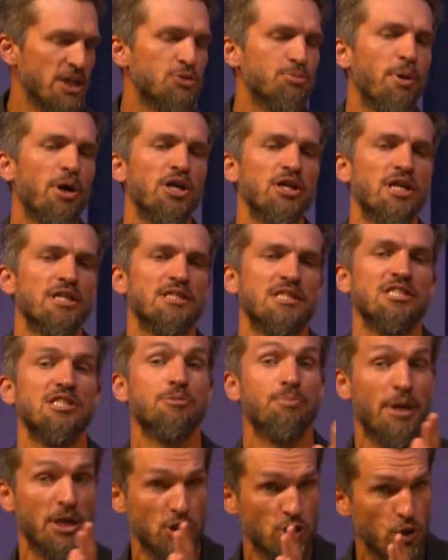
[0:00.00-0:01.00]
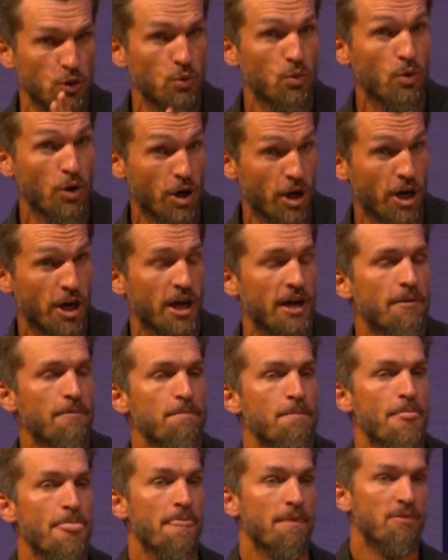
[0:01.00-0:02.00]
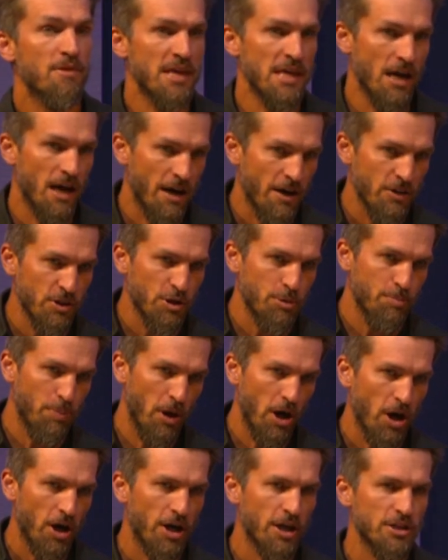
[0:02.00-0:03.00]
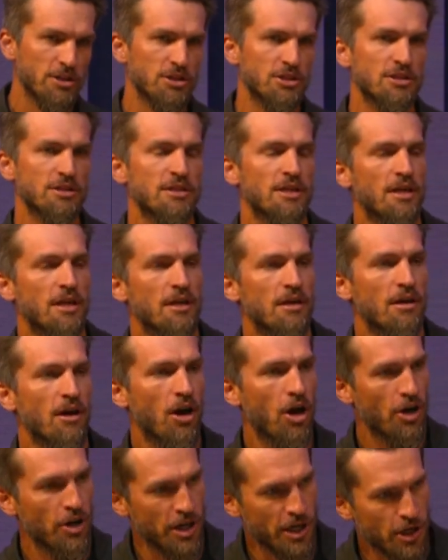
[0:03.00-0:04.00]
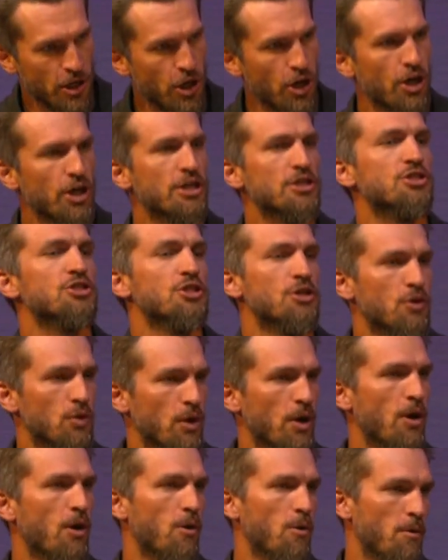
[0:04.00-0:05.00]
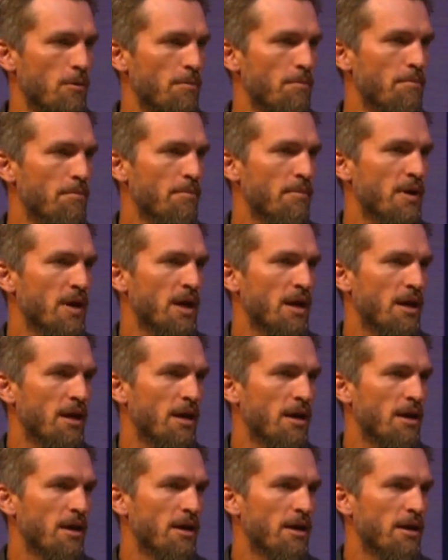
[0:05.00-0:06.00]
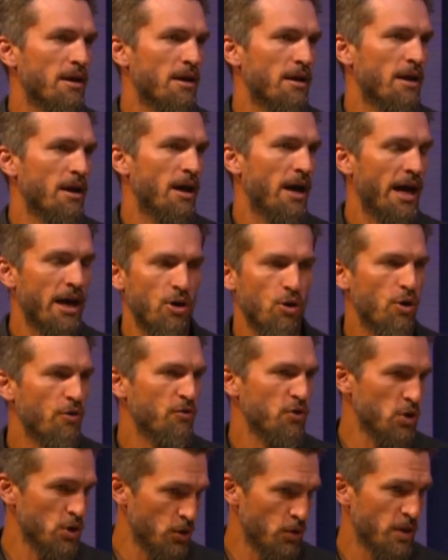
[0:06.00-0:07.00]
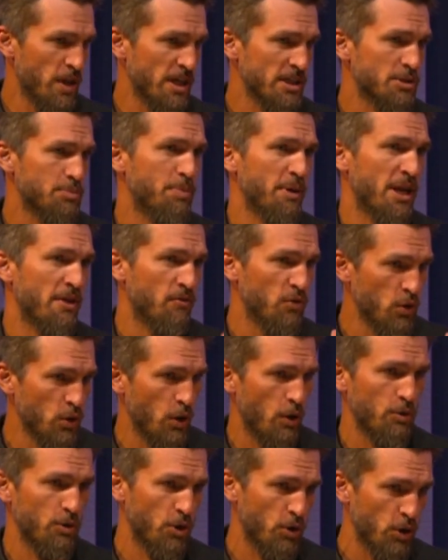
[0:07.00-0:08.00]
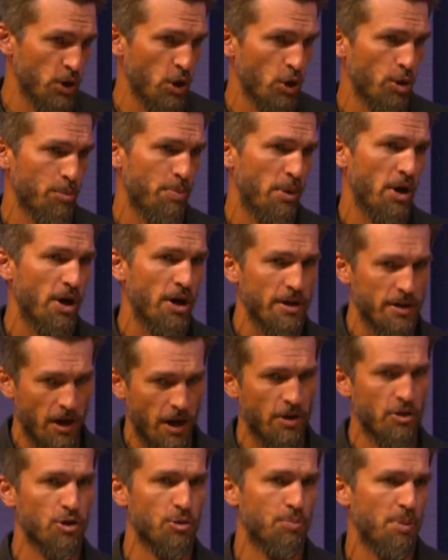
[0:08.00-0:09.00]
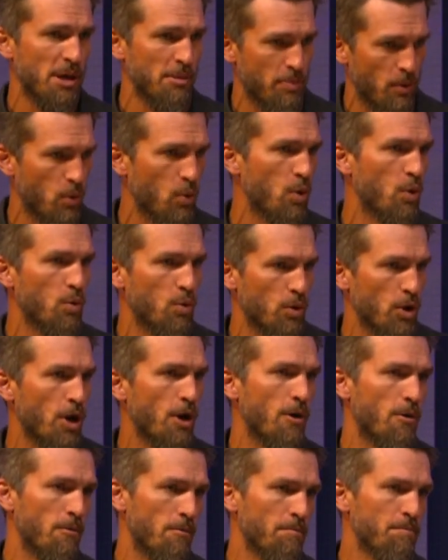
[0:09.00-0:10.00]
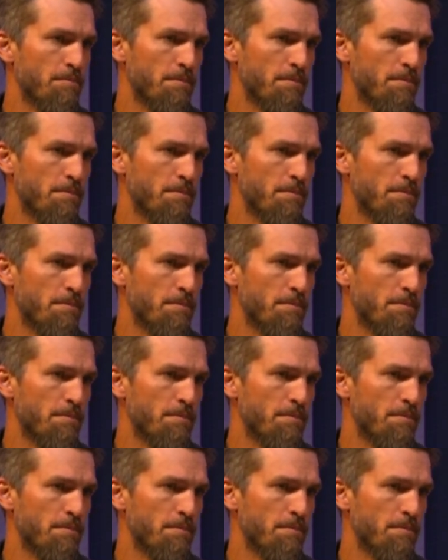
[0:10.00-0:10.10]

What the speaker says: part does its special work, the other parts are encouraged to grow. I don't know if you knew this, but if you don't do your part, other people won't grow.